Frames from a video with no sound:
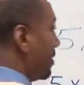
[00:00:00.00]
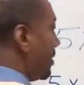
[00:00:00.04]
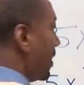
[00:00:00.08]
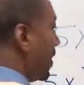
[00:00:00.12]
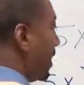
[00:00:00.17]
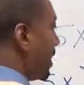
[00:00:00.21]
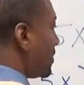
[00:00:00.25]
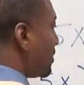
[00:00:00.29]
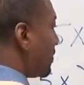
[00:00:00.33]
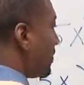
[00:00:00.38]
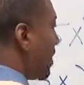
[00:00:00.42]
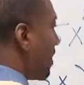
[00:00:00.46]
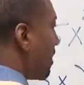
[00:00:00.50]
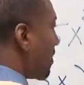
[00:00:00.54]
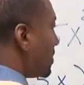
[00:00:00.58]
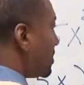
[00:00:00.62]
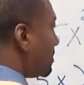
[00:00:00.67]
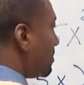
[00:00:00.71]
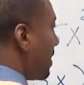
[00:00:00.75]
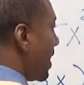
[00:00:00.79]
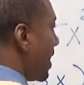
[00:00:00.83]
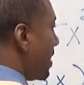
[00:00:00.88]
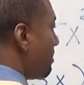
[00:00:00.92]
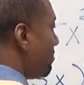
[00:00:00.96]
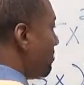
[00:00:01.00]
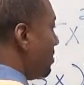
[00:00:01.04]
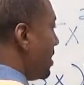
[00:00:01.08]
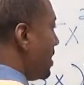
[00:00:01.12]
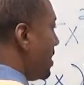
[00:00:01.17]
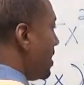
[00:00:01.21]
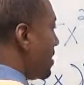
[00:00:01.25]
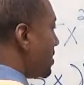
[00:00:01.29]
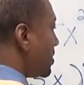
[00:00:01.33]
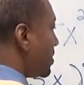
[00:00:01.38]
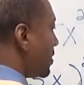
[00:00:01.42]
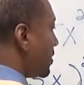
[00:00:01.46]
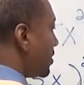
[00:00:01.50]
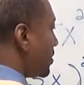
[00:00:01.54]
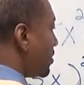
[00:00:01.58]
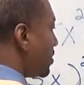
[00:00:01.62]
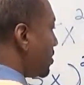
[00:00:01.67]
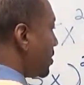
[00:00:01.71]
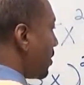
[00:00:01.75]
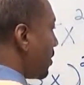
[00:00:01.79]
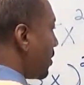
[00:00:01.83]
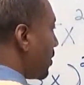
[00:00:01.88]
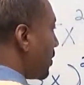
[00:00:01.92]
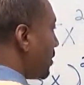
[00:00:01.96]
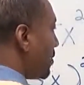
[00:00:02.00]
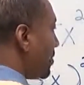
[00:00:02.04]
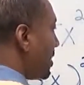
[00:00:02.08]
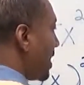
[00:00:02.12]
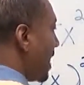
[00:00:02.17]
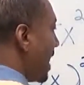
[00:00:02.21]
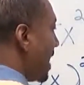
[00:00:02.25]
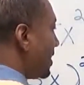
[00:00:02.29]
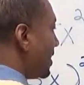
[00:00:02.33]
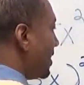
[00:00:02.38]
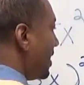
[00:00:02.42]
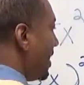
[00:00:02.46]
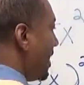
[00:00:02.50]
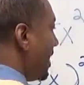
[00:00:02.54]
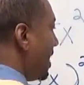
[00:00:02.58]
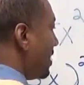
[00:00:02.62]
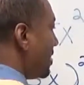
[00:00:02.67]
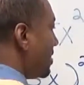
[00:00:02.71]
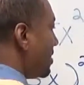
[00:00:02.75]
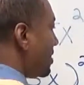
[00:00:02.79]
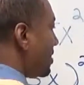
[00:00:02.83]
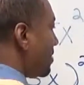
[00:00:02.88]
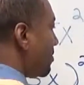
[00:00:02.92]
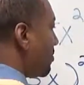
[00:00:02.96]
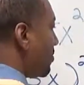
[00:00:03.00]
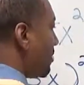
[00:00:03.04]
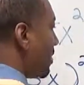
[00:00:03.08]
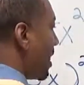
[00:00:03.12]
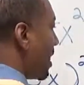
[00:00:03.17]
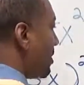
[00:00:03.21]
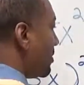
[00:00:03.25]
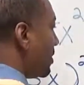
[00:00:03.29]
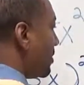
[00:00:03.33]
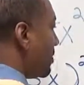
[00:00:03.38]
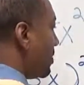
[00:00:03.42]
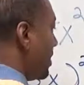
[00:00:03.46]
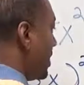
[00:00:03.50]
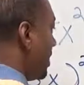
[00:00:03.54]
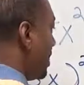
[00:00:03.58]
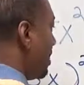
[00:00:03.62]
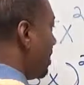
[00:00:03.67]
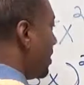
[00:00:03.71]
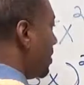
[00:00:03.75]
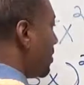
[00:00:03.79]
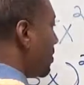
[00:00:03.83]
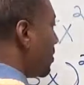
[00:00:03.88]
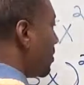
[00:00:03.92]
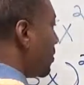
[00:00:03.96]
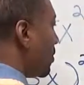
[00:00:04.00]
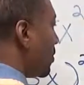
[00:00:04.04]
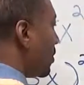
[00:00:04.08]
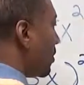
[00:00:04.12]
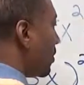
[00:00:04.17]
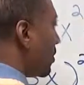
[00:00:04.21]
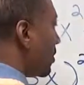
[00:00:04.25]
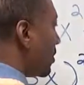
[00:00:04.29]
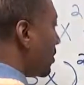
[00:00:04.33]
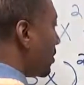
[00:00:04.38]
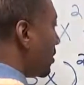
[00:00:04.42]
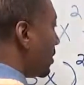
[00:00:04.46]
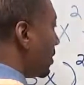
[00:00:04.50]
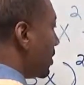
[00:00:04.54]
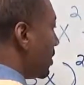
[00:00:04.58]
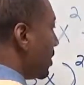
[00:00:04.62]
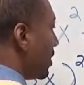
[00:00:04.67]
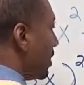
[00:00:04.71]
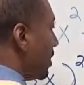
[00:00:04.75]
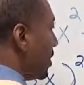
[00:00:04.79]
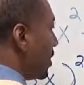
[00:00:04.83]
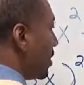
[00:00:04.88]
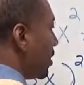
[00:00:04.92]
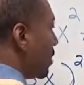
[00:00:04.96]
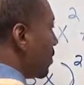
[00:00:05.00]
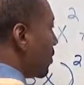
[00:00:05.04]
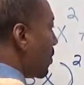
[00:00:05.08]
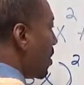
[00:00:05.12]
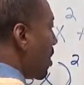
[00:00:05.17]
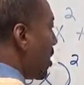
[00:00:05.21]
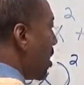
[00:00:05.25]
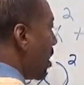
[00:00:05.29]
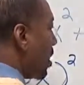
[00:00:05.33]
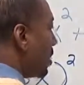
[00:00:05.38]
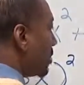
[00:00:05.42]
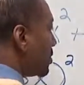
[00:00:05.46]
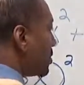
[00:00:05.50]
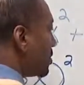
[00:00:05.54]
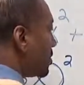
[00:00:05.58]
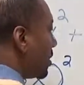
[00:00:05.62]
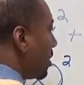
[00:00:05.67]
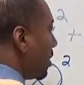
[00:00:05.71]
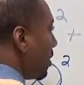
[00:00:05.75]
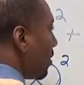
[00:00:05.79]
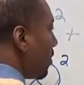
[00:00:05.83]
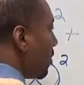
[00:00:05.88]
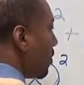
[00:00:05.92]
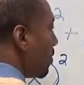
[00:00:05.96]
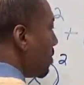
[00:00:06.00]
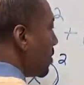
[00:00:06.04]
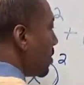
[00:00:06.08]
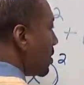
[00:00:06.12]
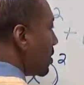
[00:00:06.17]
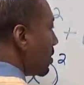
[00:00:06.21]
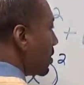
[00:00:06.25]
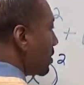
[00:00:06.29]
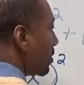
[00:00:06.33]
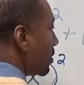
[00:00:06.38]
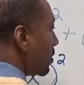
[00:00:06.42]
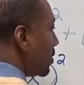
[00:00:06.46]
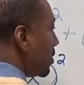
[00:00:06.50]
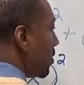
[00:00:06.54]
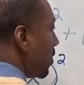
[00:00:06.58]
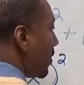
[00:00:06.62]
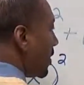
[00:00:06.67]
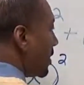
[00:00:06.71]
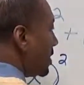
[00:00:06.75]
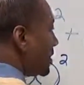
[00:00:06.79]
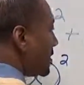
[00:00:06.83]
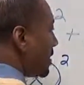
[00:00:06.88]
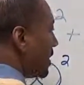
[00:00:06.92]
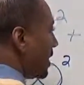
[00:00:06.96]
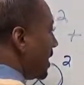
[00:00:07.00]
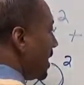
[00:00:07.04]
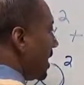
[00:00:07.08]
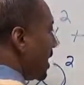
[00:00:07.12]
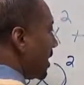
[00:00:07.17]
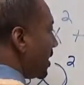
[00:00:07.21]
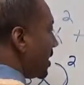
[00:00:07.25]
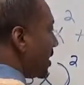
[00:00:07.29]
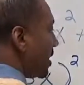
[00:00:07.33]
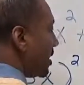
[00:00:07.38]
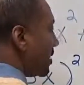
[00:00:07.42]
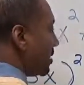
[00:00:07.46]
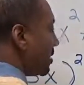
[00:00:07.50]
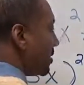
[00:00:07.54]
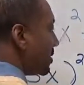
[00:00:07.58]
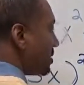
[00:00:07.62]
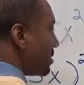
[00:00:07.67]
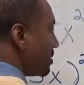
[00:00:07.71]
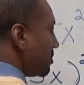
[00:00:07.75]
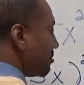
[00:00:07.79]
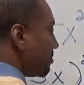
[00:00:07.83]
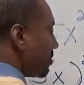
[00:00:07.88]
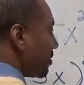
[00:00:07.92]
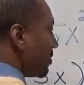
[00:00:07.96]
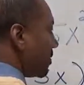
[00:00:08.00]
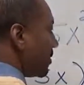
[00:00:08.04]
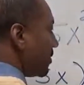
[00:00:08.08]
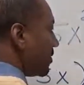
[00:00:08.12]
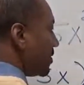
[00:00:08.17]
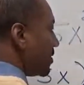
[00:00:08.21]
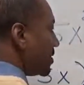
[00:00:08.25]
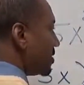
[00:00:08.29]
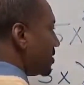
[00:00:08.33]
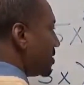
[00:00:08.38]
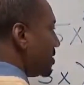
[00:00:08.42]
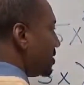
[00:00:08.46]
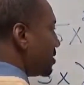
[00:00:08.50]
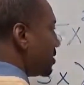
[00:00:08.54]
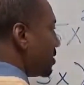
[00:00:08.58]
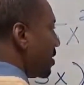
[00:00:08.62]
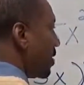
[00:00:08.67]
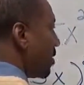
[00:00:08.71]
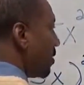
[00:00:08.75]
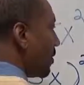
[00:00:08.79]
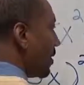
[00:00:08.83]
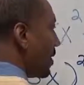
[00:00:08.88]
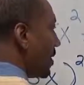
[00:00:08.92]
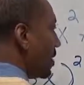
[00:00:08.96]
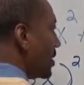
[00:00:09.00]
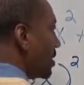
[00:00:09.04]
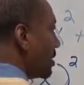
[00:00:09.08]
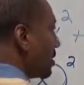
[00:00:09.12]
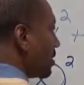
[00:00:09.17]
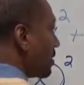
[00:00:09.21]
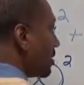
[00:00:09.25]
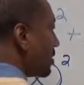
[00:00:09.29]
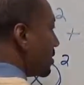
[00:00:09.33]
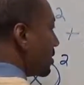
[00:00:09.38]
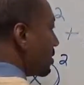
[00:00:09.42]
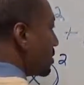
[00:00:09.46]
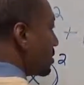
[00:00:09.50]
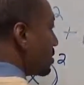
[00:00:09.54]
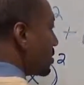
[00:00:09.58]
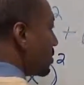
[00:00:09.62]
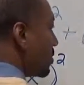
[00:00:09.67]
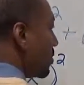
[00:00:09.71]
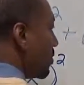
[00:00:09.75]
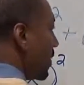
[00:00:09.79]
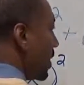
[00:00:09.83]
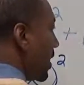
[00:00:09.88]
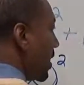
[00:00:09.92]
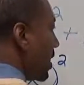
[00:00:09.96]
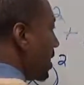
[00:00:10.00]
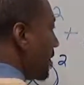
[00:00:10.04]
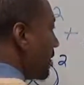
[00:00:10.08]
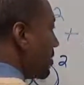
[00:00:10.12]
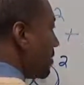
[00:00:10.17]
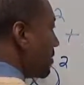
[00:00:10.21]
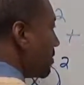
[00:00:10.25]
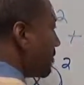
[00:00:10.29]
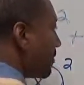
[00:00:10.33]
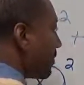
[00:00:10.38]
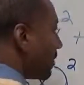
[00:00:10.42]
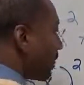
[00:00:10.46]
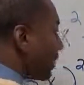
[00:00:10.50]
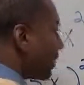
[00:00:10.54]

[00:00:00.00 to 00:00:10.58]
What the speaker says: As far as my b is concerned, at the end of the problem here, we're also going to get some parentheses going, squared.